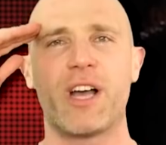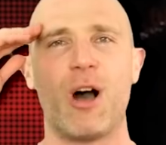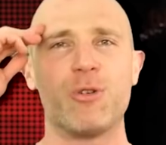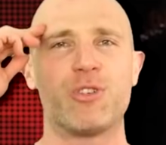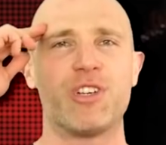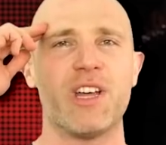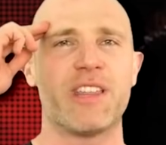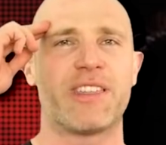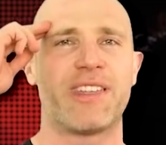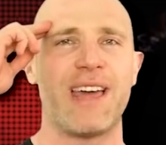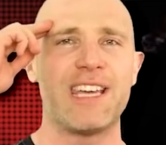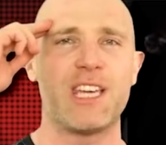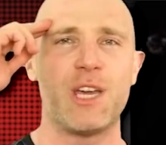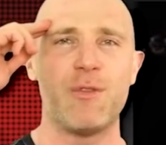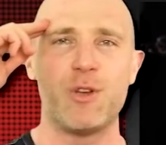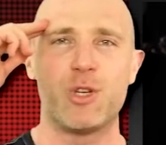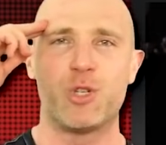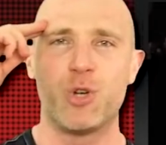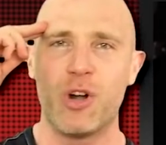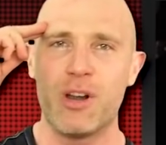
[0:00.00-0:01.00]
WhatCulture. Thank you
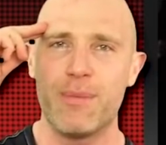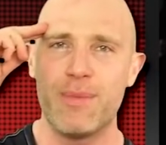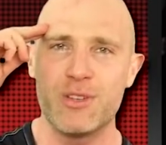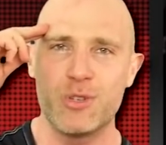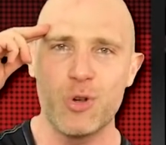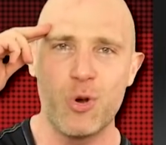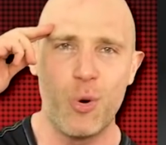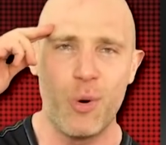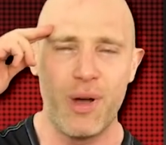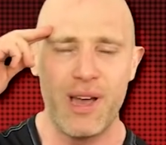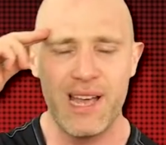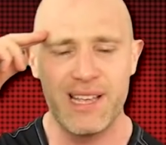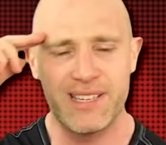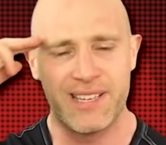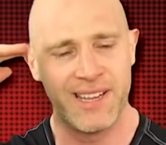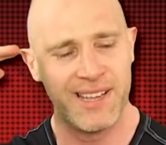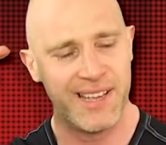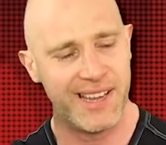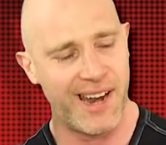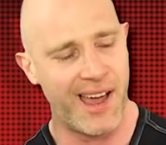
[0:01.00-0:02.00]
for joining me as always,
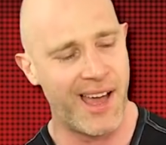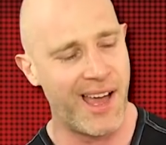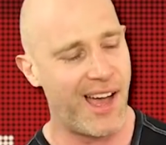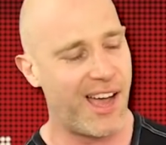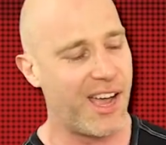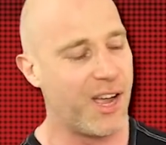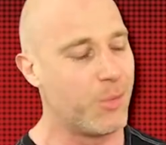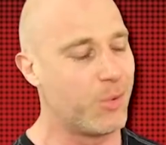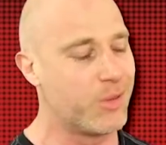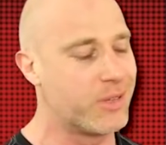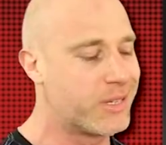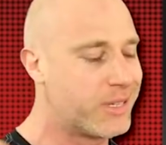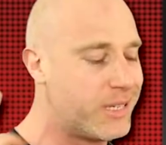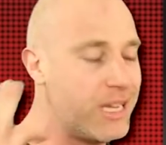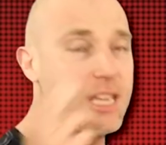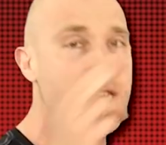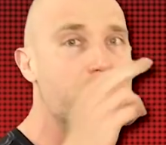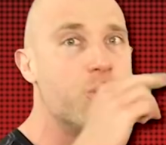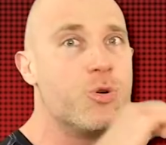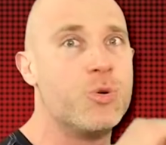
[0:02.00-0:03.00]
and I will see
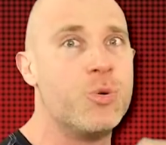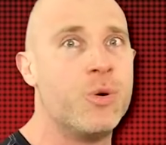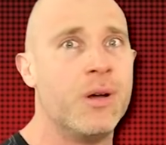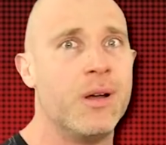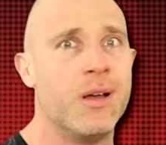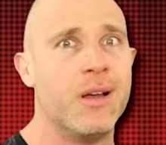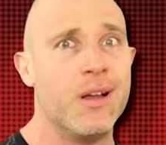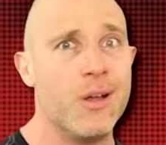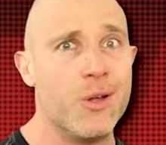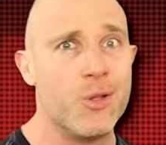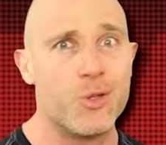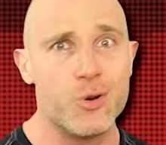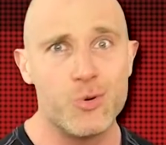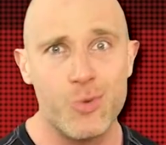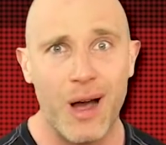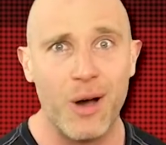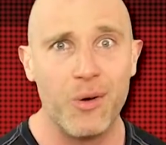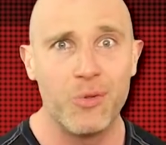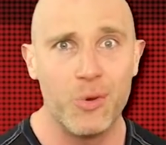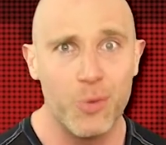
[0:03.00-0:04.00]
you
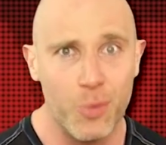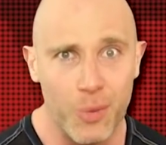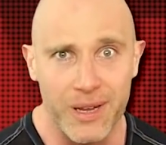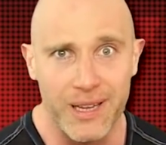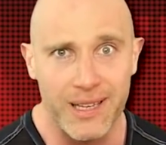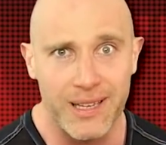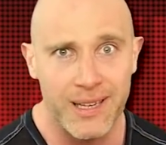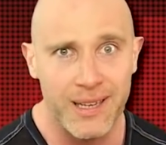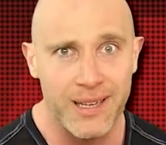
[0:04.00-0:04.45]
throughout the week.